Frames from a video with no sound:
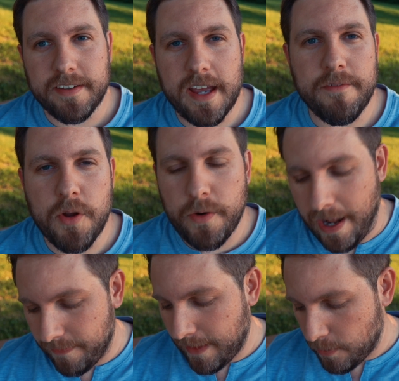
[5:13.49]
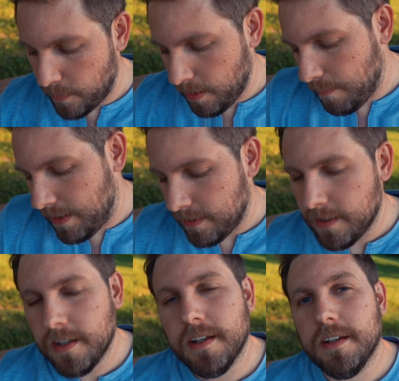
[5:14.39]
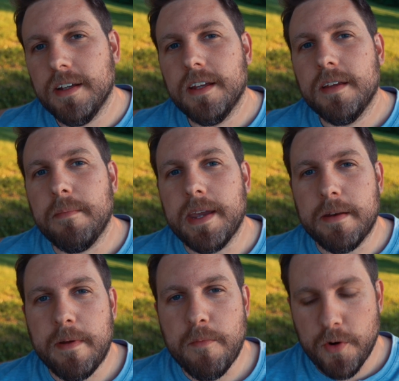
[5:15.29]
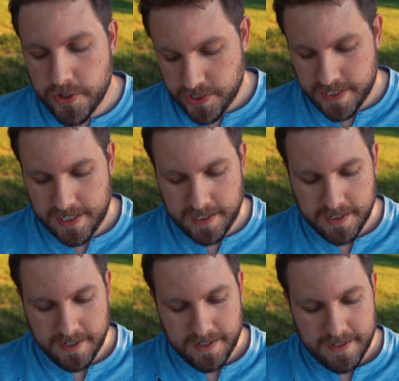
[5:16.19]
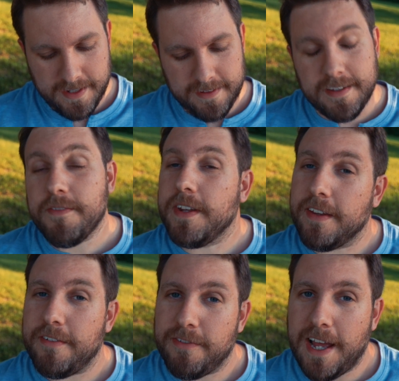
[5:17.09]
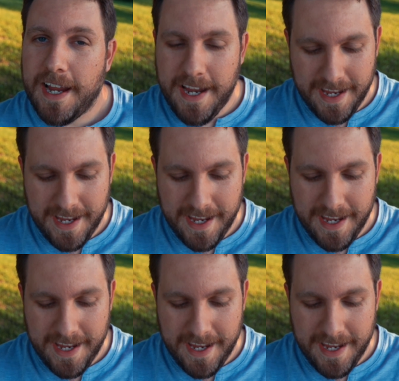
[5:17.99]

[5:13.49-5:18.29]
I have no doubt that it will, but make it a bit more interesting. See if it doesn't fly.